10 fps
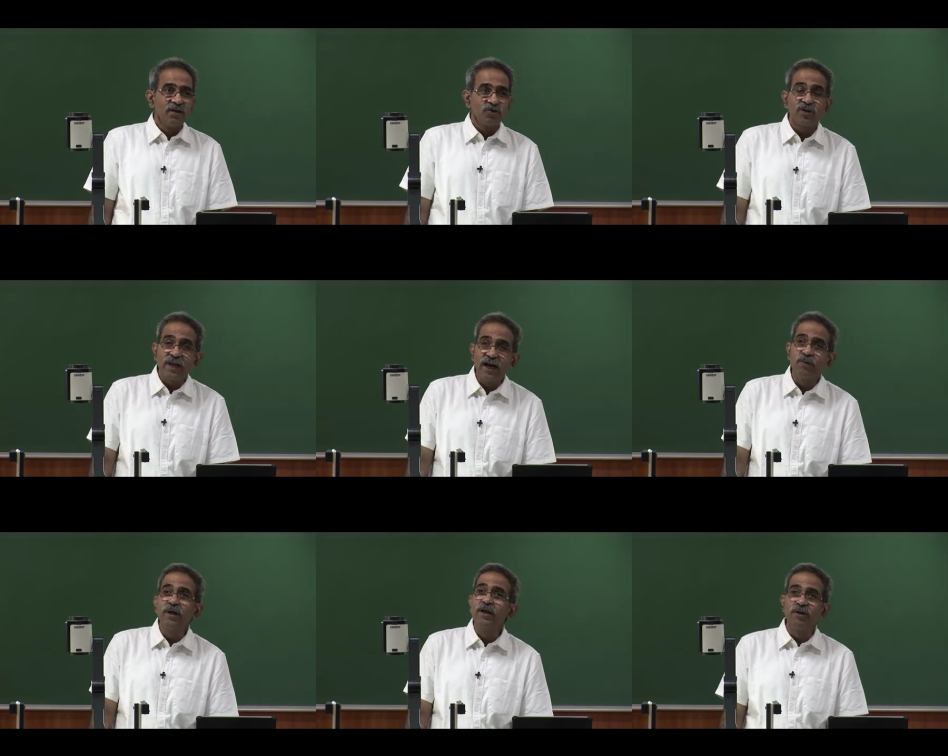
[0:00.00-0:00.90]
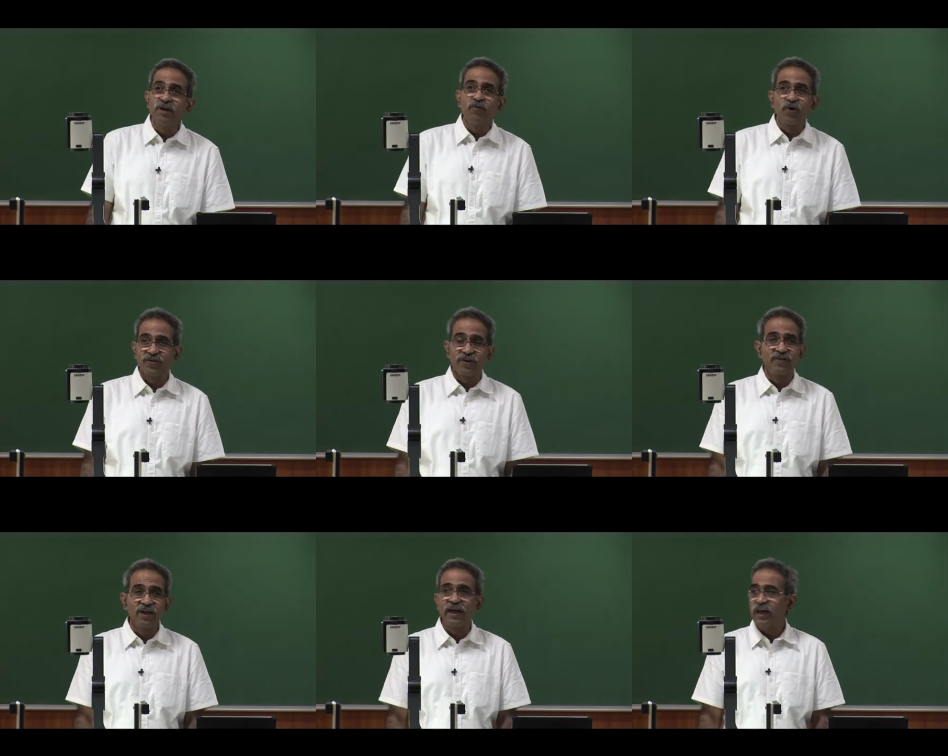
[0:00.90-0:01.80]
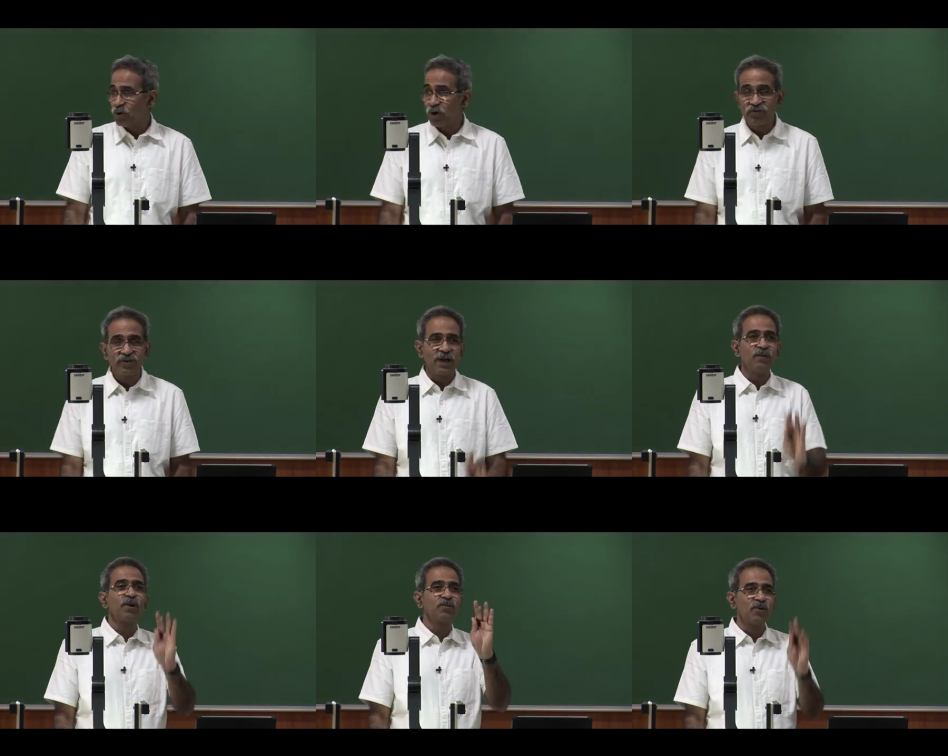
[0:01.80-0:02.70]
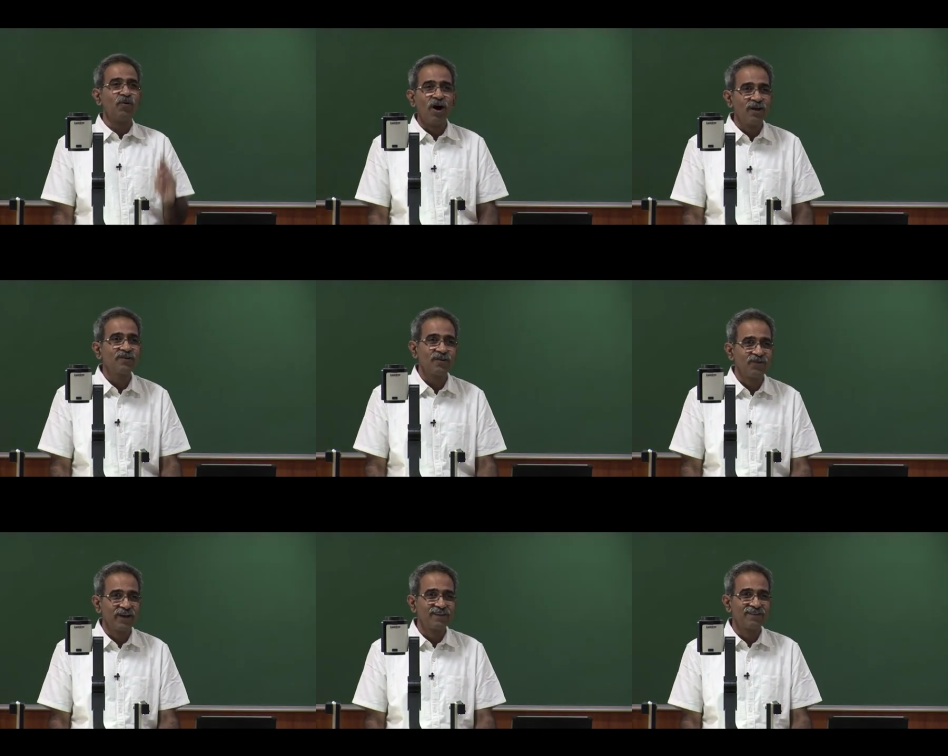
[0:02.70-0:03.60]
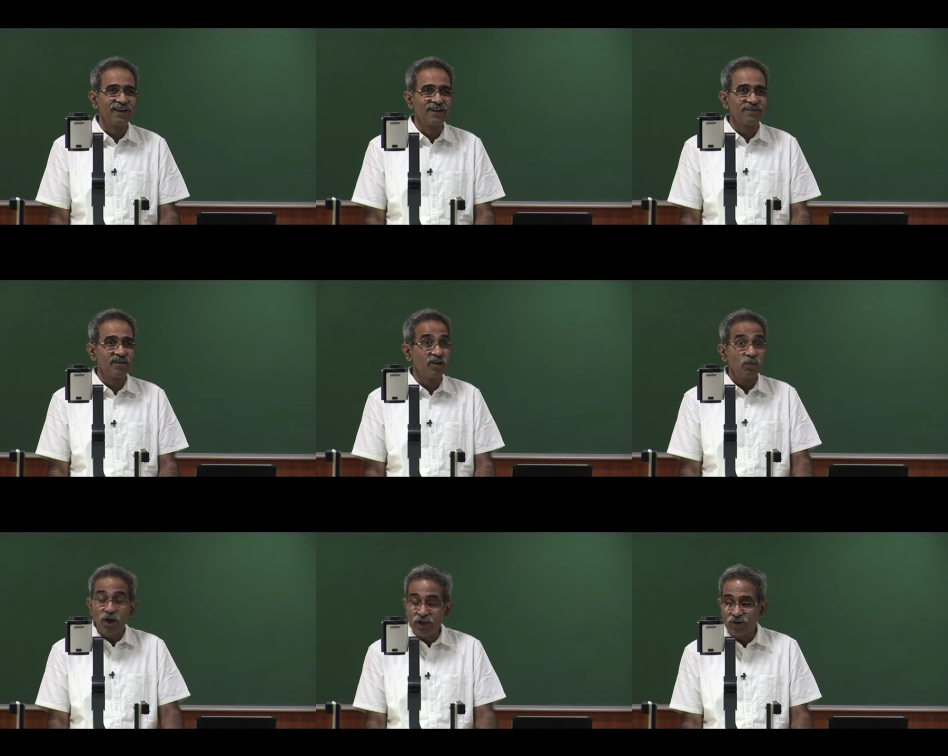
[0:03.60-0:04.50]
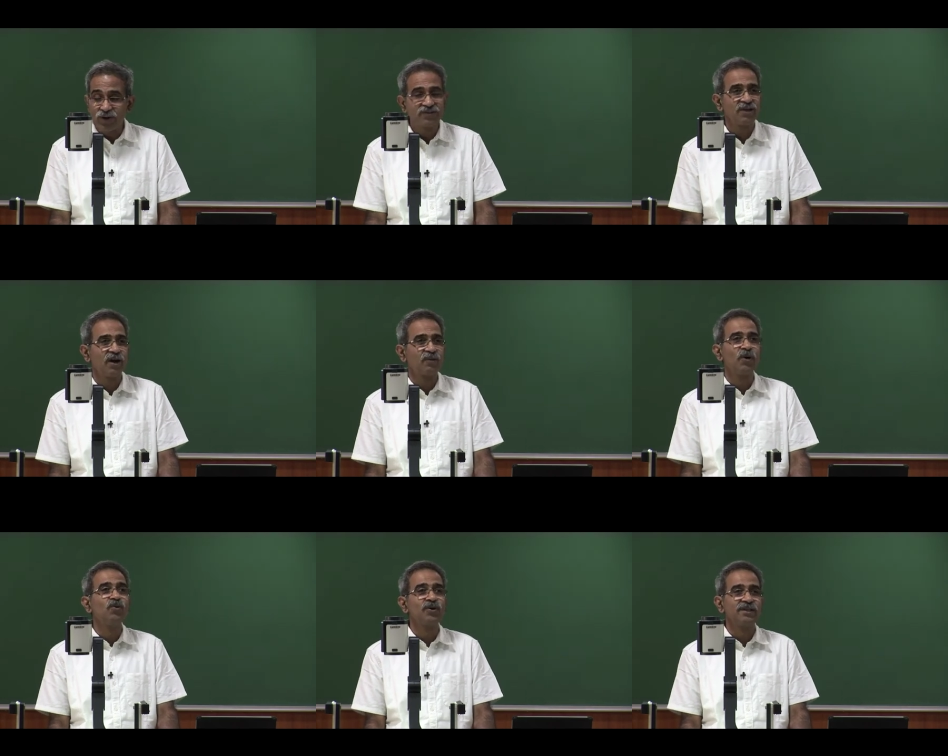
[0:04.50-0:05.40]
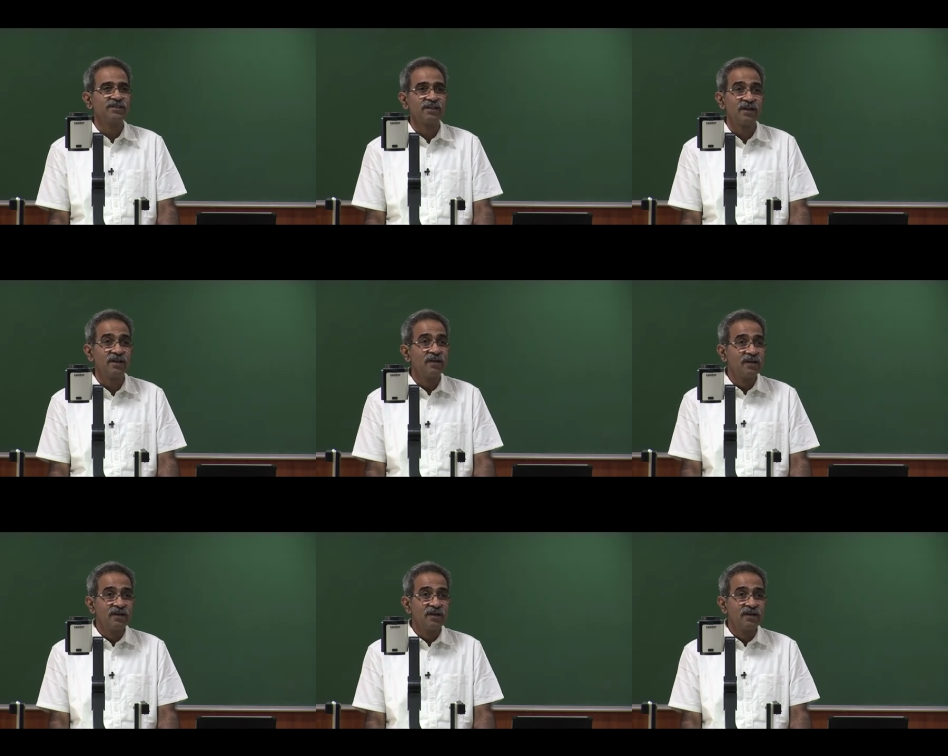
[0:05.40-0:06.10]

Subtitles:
So, there are many forces. The geckos climb up the walls, for instance, the molecules are bound to each other,